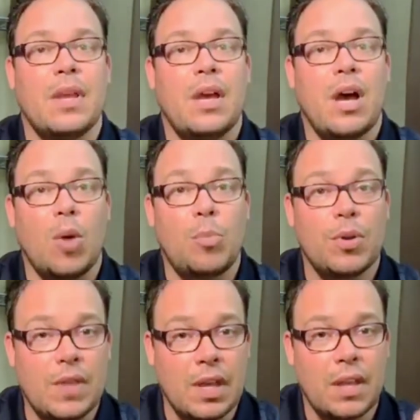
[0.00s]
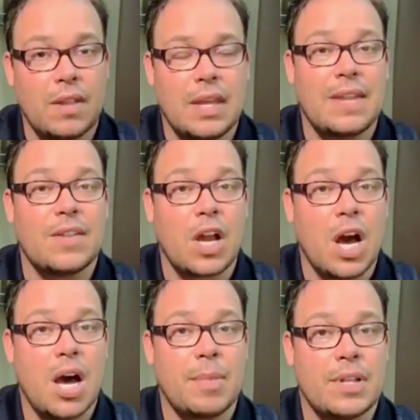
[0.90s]
I'll put the in the
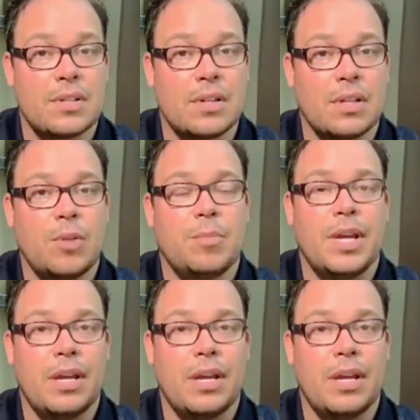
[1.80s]
comments in a little bit.